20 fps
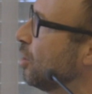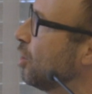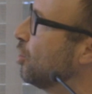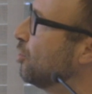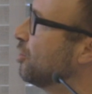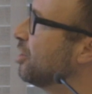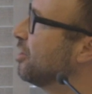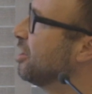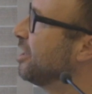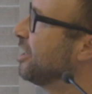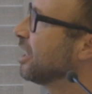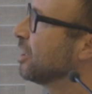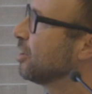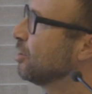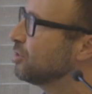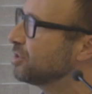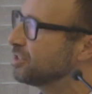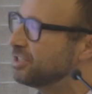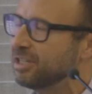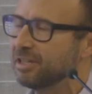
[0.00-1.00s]
on the
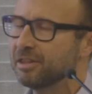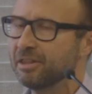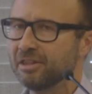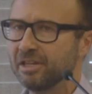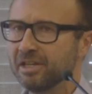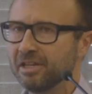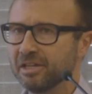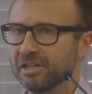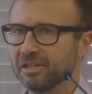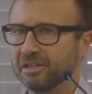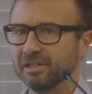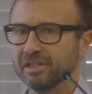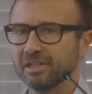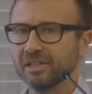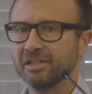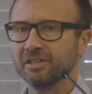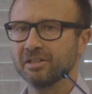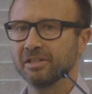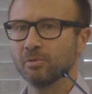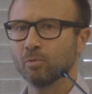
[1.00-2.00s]
diagnostic thinking
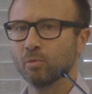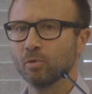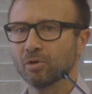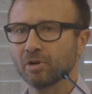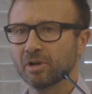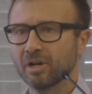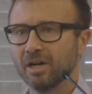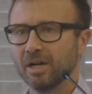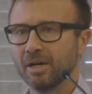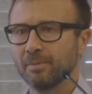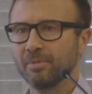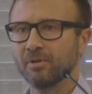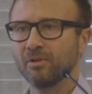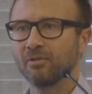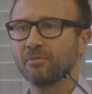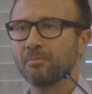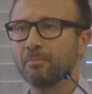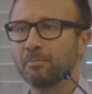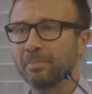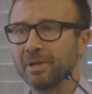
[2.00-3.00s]
in the workup
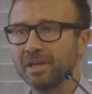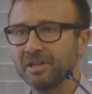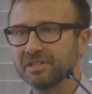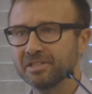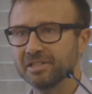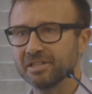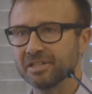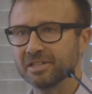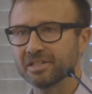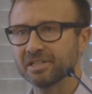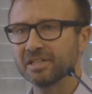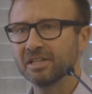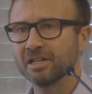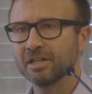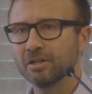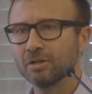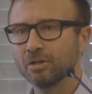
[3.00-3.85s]
of patients,